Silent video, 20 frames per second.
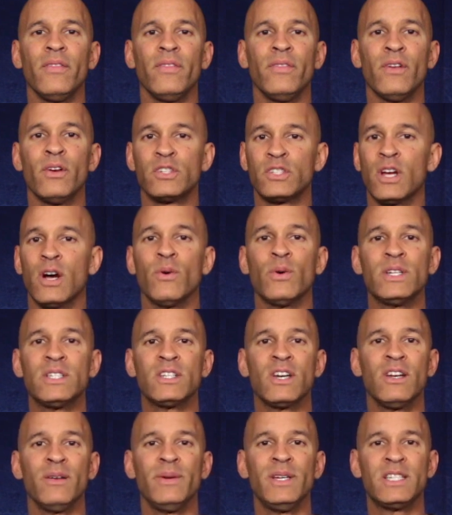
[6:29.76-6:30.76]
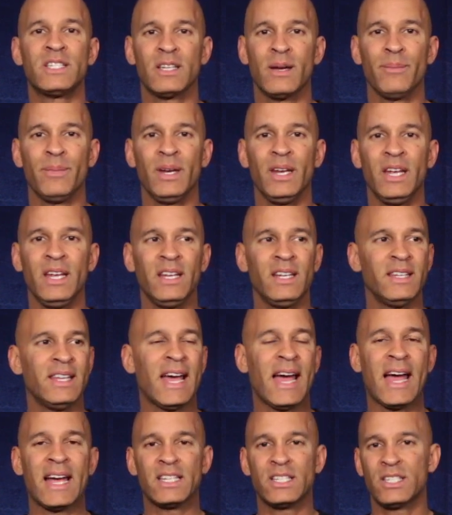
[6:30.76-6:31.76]
there's always going to be somebody
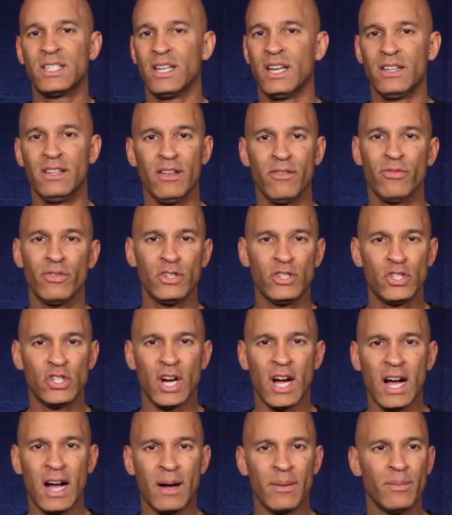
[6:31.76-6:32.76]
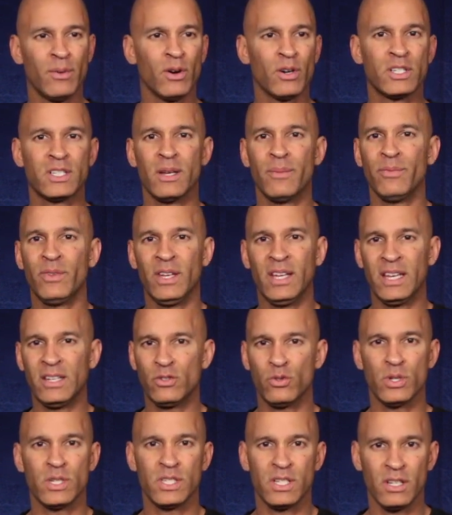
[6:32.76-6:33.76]
that has a different job or something
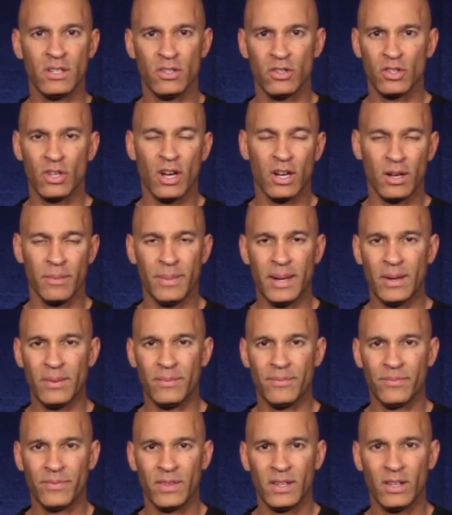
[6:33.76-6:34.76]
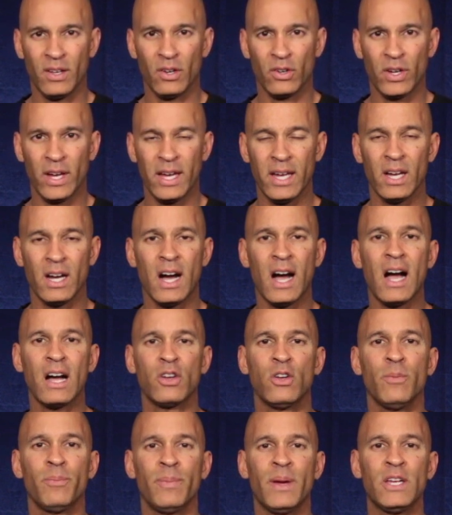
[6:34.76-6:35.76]
interesting to talk about. Okay?
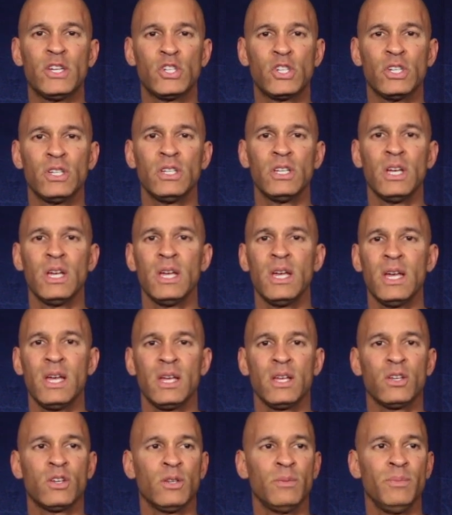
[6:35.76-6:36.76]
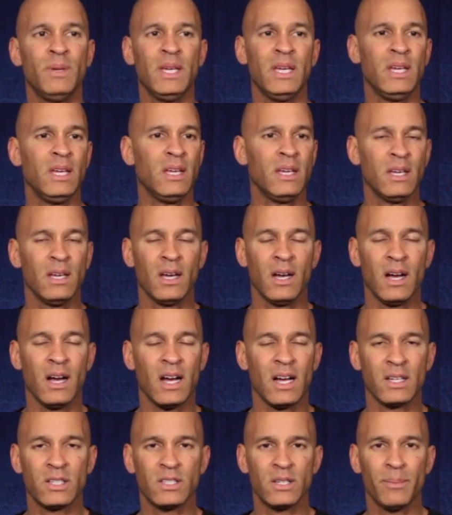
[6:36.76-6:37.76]
Occupation could be
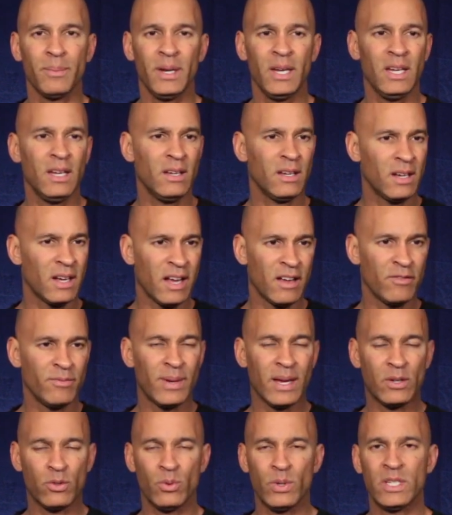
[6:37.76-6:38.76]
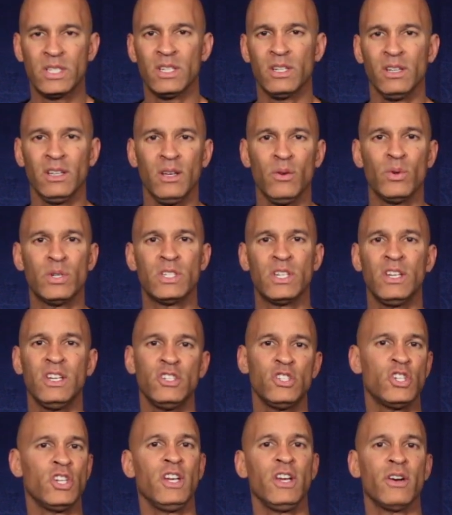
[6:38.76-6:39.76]
somebody I've met recently was an
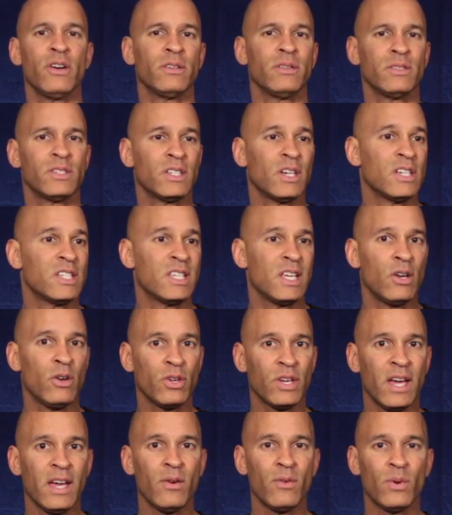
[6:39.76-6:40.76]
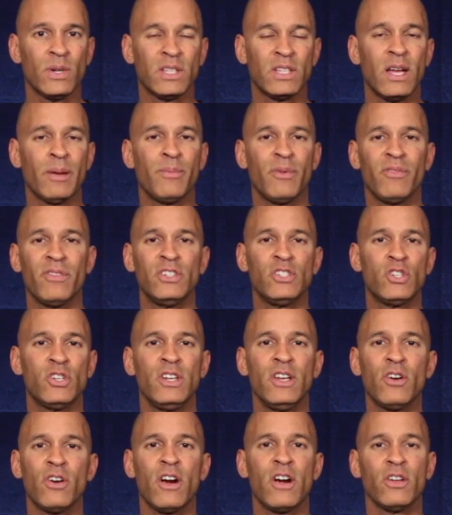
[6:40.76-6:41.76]
engineer. So I said, okay, what type of
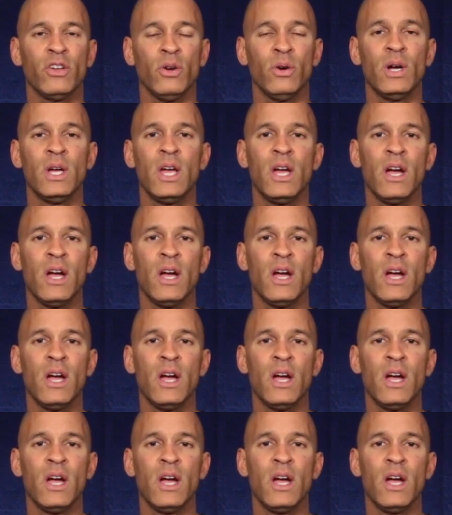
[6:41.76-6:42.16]
engineer are you?